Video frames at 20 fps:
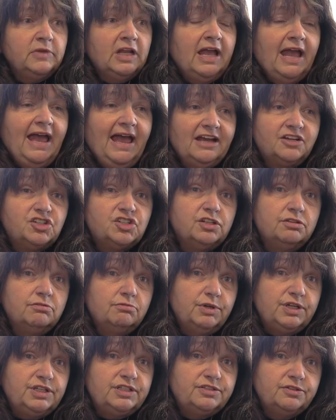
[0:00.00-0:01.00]
action
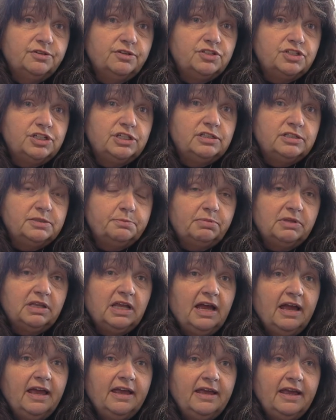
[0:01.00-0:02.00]
research into
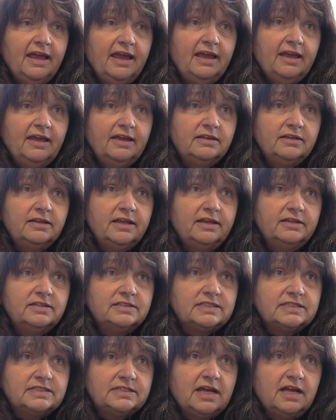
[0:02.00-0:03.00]
play and
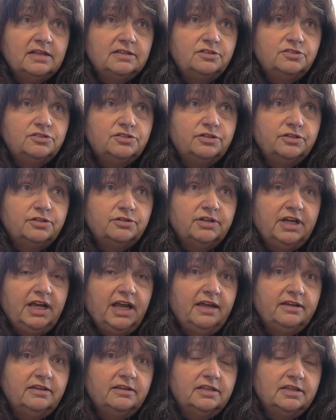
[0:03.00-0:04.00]
started to
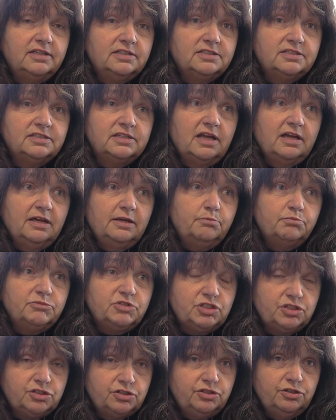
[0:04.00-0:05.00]
create these
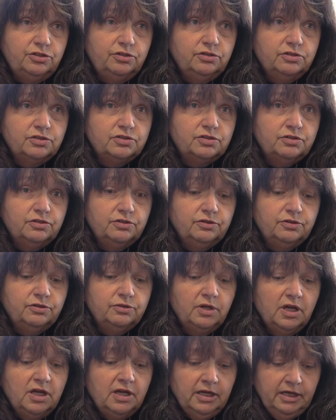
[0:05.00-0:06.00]
students
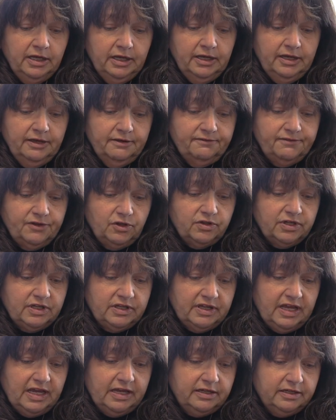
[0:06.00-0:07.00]
who felt
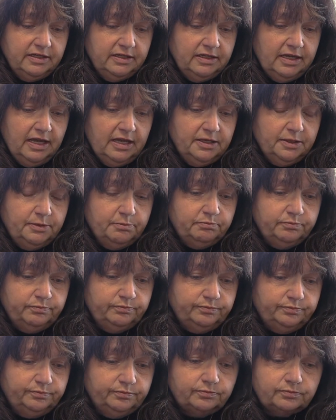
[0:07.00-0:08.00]
that they
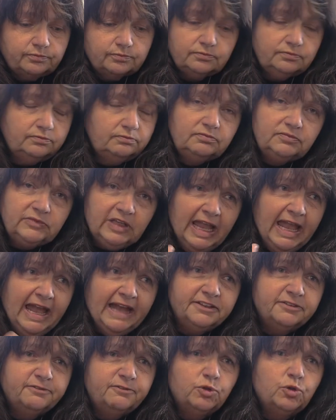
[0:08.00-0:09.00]

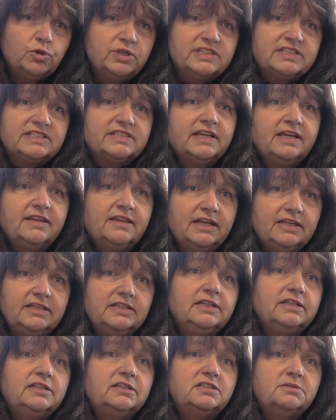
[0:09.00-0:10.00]
had a voice and they
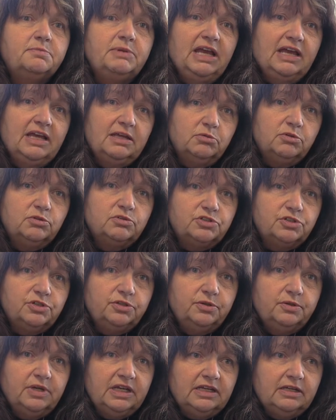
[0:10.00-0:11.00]
needed to be able
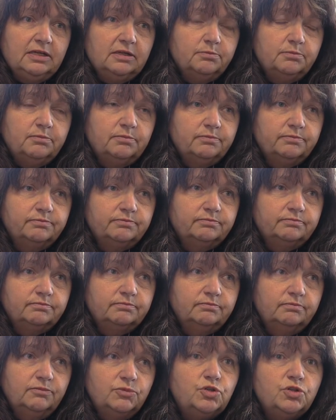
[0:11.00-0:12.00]
to
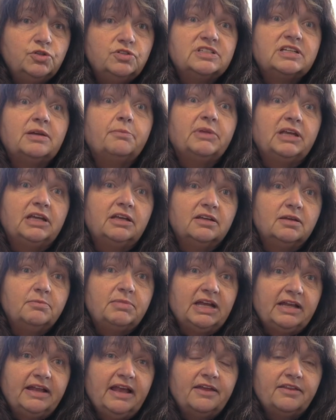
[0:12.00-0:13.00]
do something
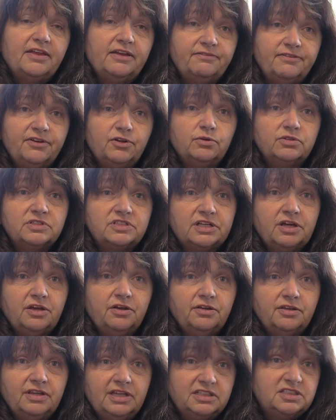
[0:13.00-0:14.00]
about how they felt.
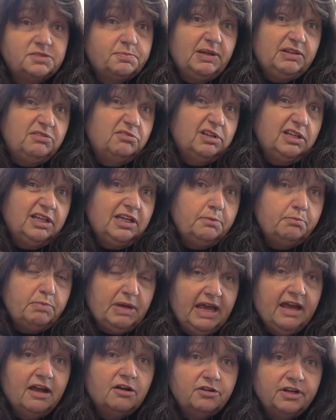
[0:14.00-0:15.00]
So that's been really
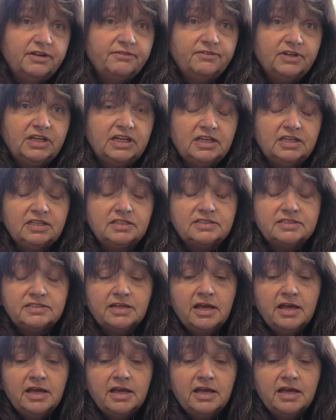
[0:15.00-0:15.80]
empowering for kids.